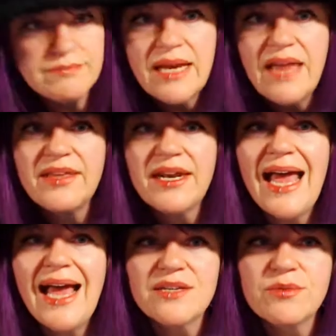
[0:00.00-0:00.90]
and then
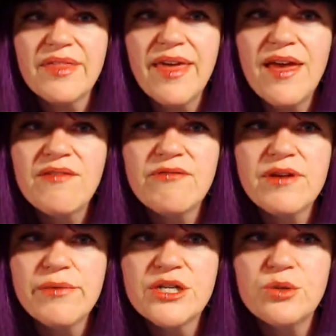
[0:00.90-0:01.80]
as with every
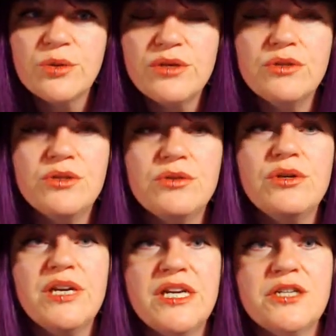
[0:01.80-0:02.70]
ritual you do,
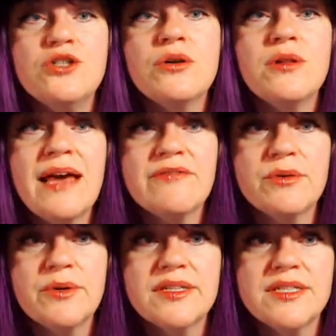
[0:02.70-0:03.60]
you need to journal
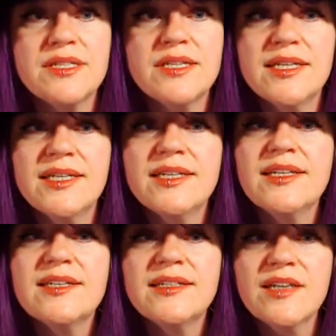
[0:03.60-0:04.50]
afterwards.
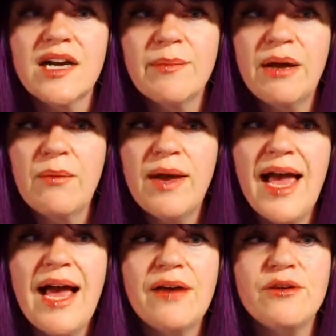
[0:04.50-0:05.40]
Talk about
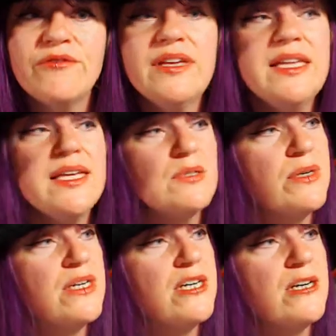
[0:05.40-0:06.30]
how your feelings
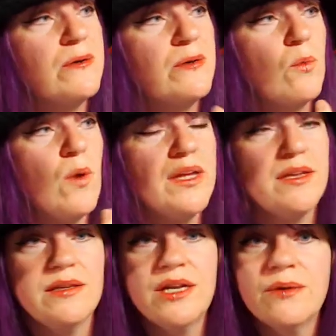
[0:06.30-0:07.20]
were, what
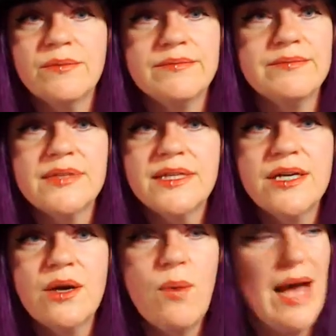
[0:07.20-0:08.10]

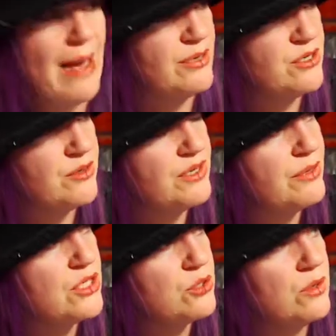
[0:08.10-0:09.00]
happened during the
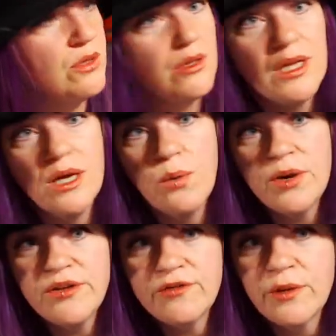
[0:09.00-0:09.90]
ritual,
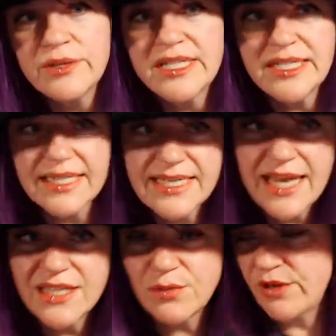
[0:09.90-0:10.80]
what you feel was a
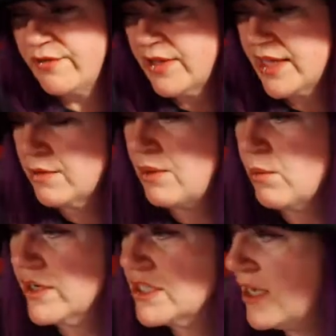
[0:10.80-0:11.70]
success, what you feel like could be
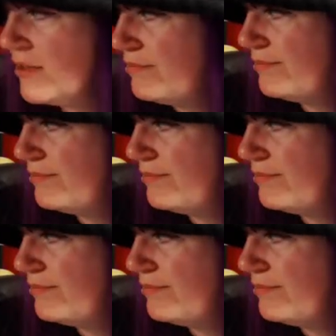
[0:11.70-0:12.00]
worked on.